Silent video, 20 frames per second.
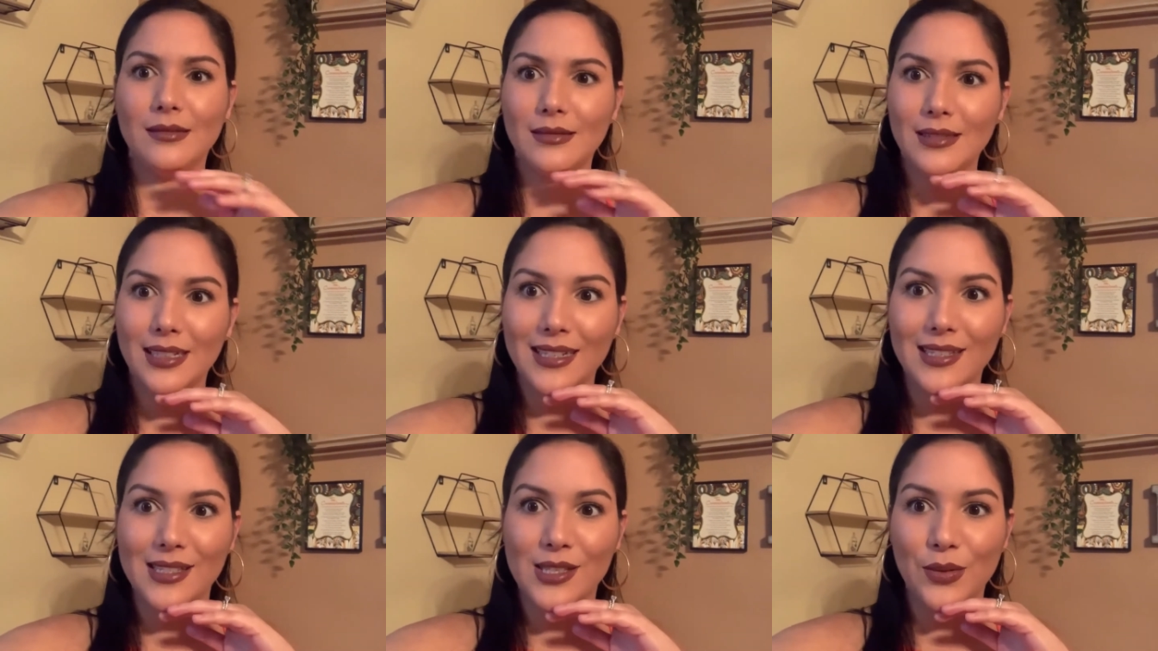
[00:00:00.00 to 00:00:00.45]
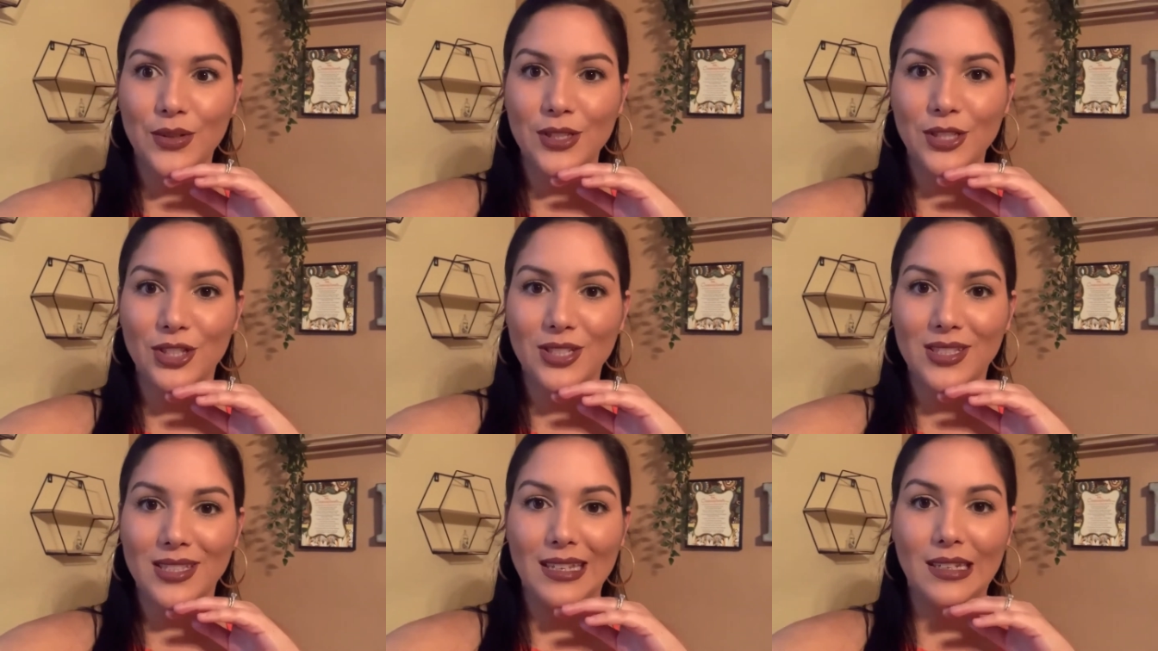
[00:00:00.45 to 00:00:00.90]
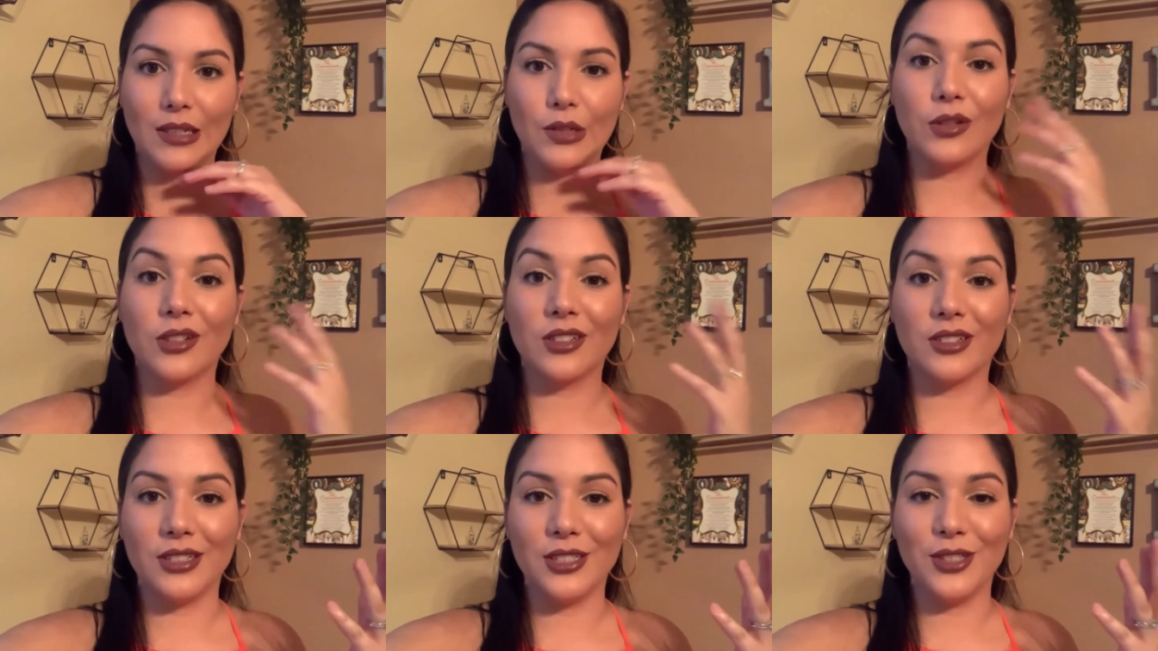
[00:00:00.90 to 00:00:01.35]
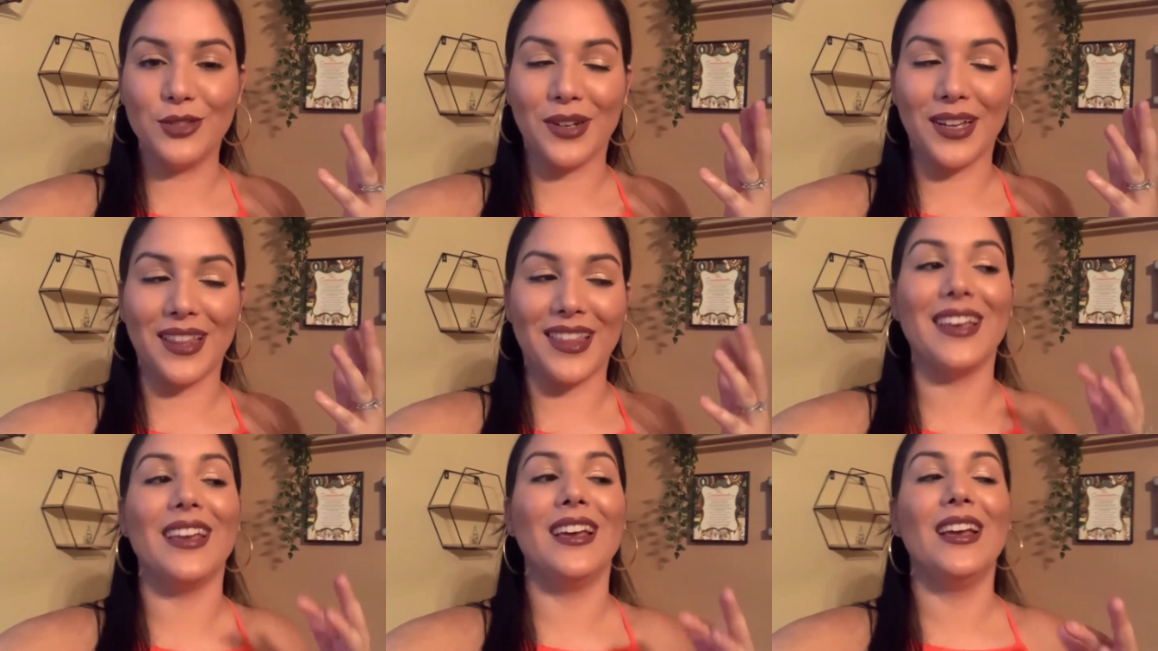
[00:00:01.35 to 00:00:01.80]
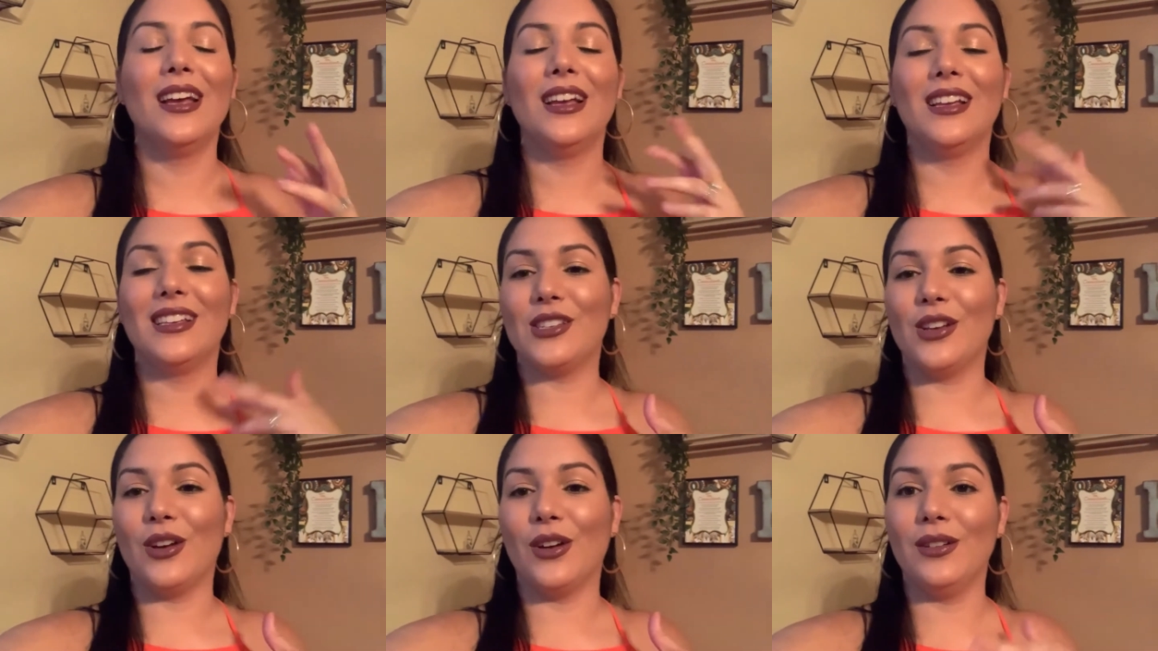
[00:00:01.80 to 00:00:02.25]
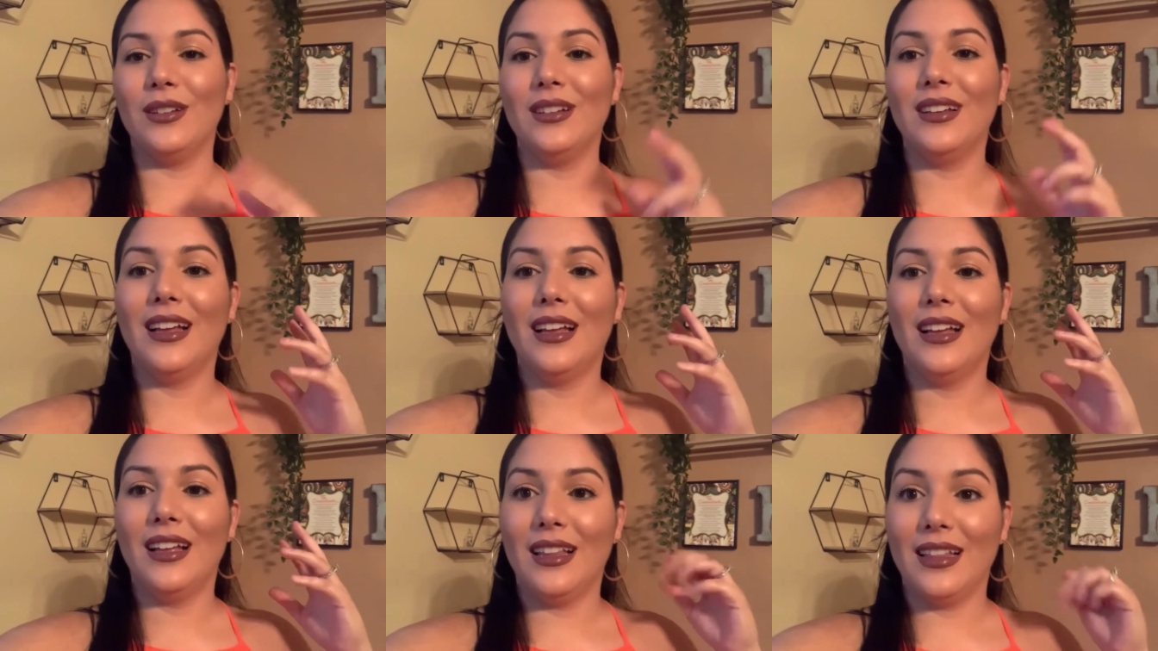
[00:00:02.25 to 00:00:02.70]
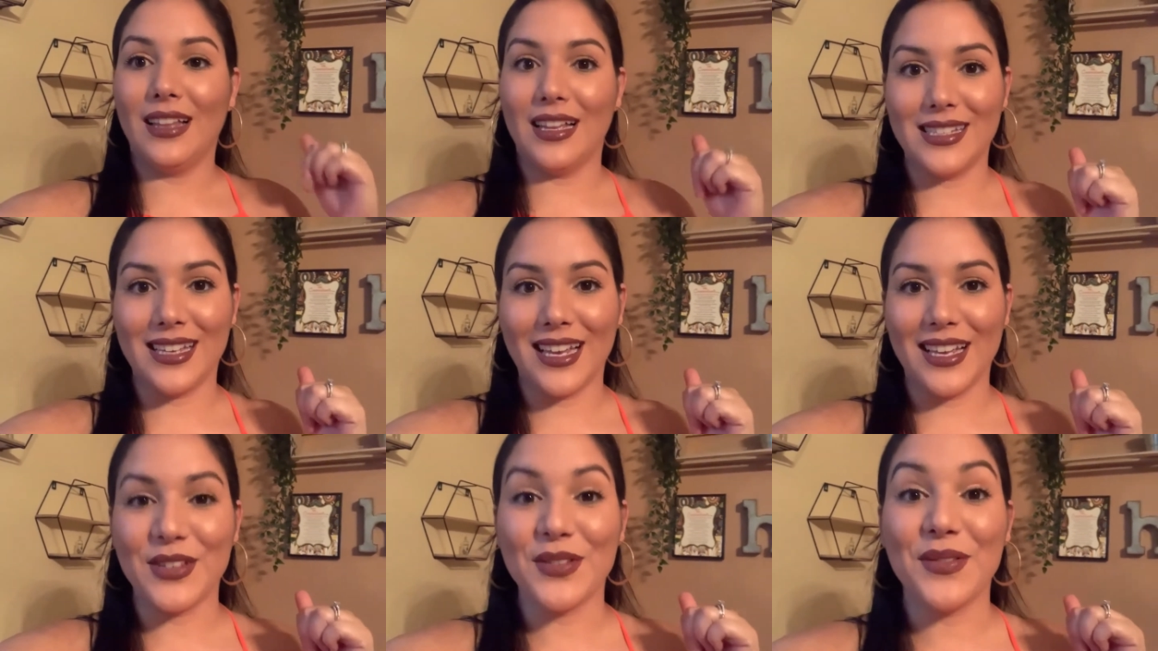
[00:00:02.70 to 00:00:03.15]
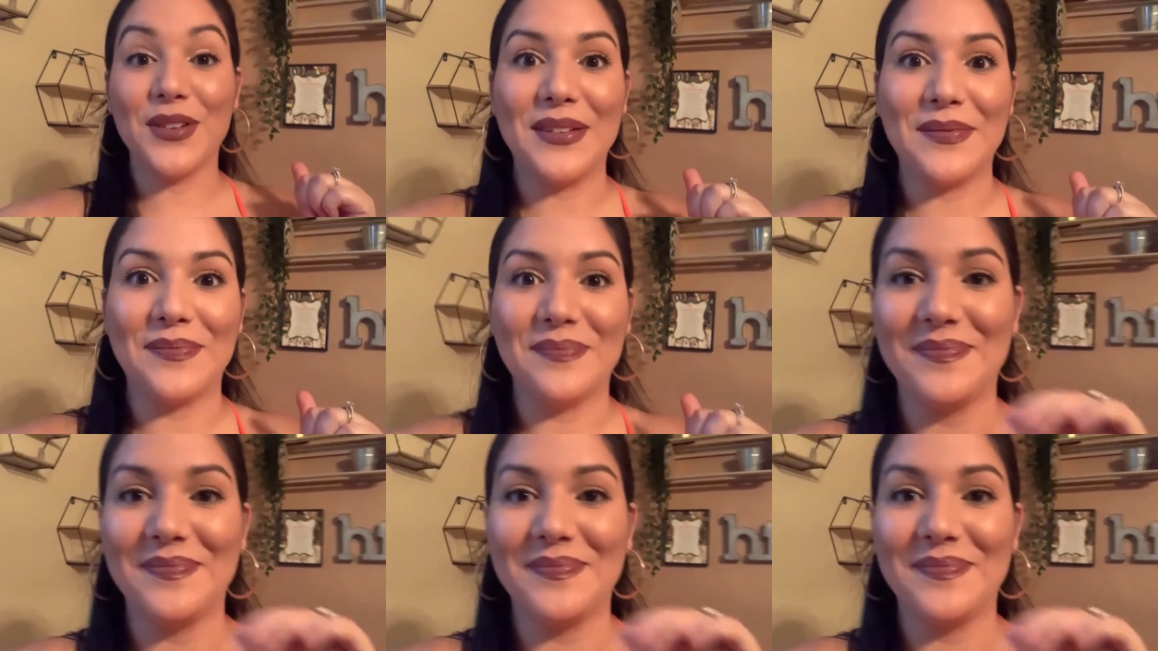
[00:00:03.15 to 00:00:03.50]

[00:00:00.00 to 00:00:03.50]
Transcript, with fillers: not so interesting or cringeworthy. So let's get to it.